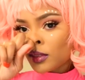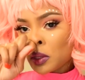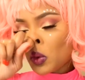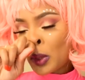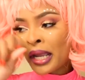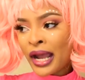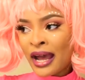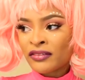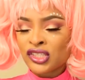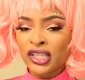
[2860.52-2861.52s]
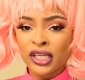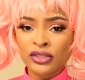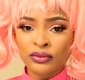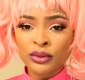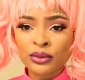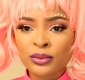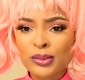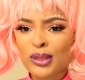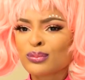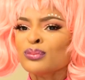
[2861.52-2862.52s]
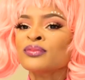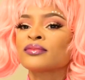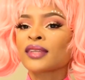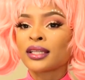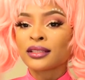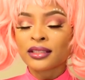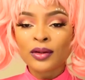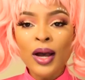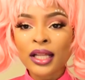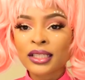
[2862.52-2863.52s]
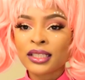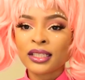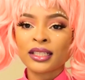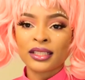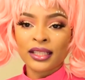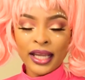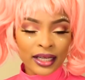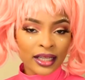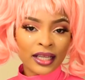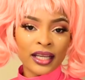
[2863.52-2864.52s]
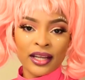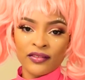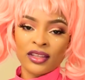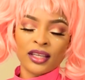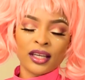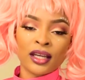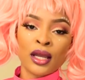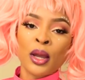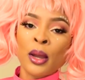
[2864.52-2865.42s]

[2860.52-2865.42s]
where I have to change rooms and quality and lighting and everything.